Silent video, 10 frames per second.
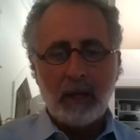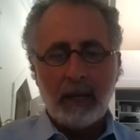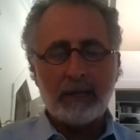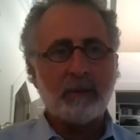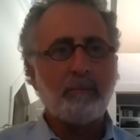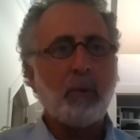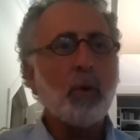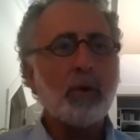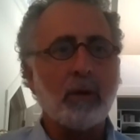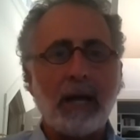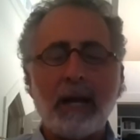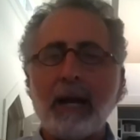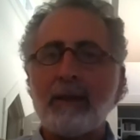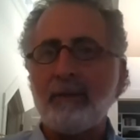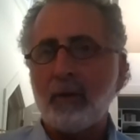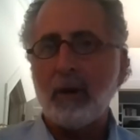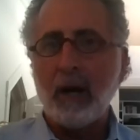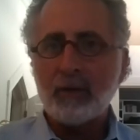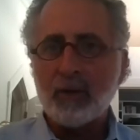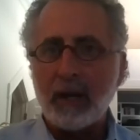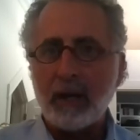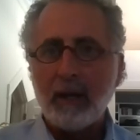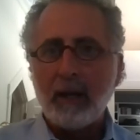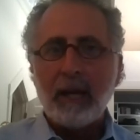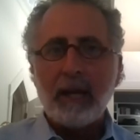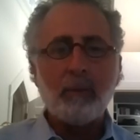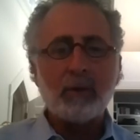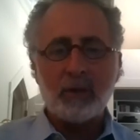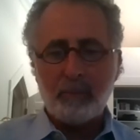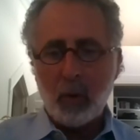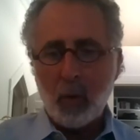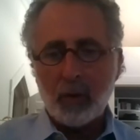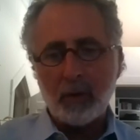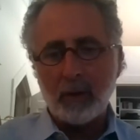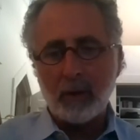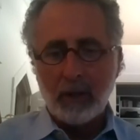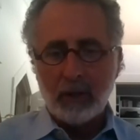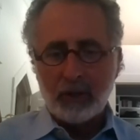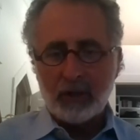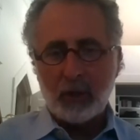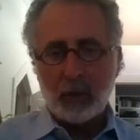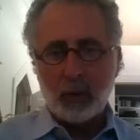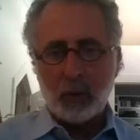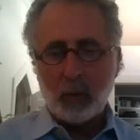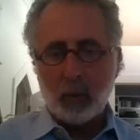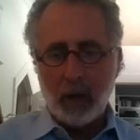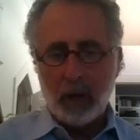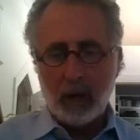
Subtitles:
it's a portal. And I think for André, it was a portal to